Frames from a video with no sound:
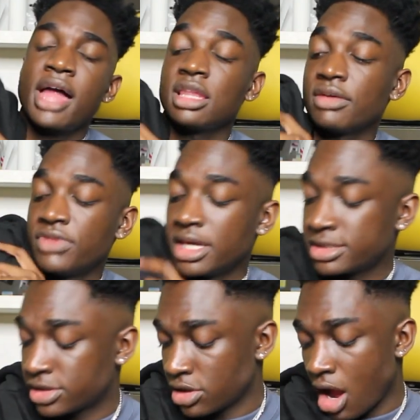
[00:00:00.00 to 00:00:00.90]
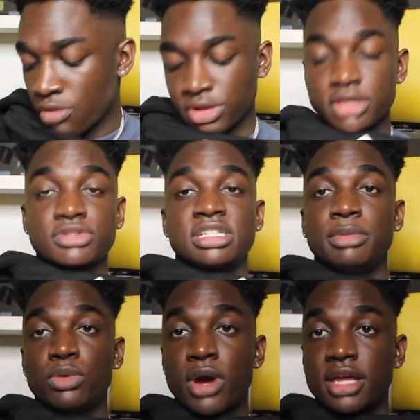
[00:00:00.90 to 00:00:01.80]
I love this. So y'all really gonna see
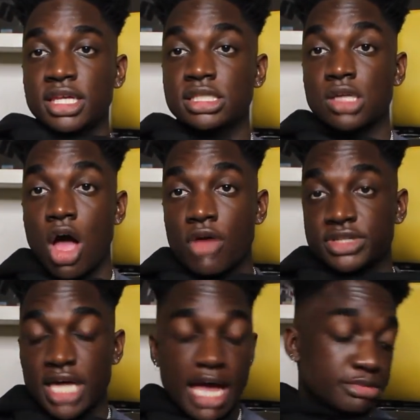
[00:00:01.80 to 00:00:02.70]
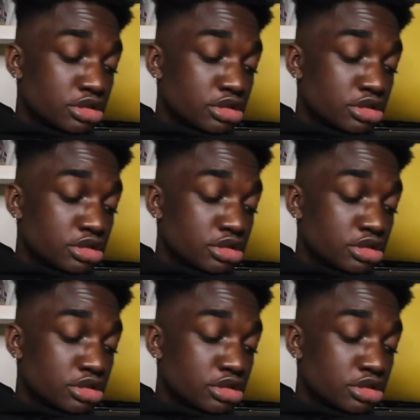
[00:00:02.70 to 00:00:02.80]
me wear this all the time.